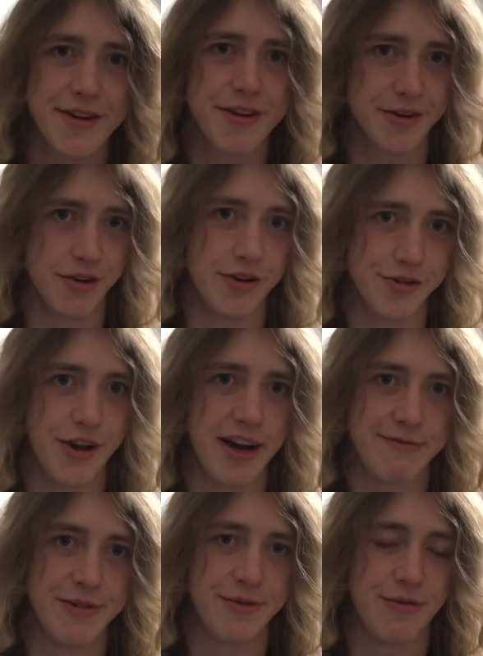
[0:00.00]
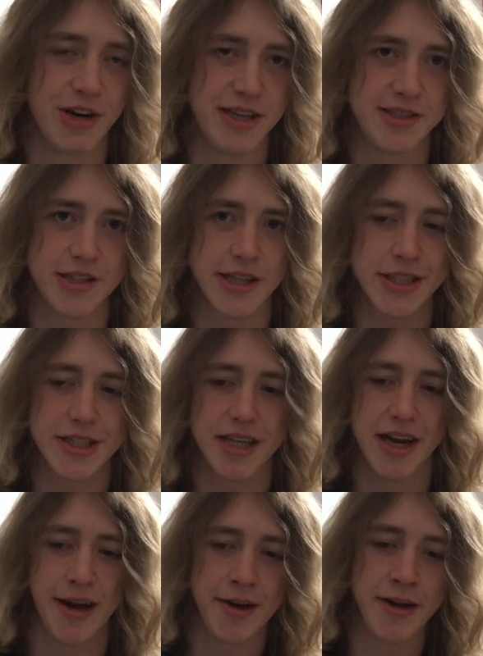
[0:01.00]
good life advice, I'd
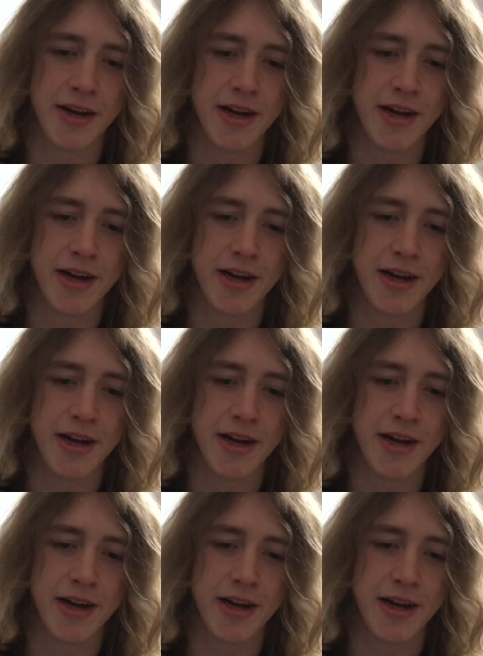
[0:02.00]
say.